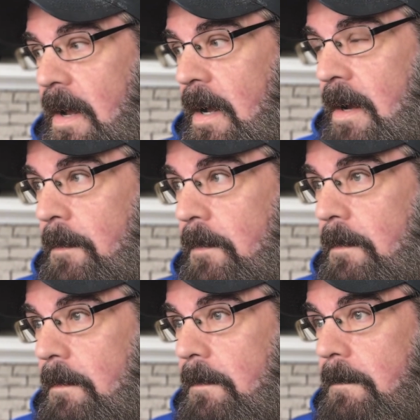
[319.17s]
And
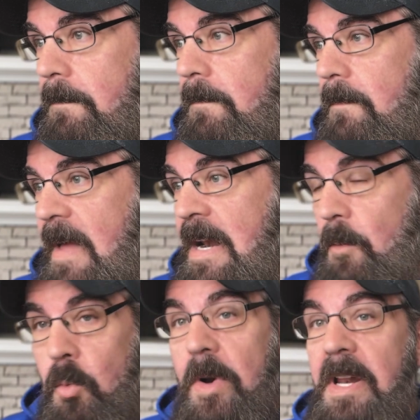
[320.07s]

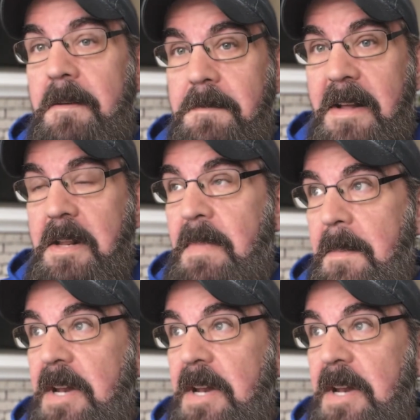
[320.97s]
it really affected me.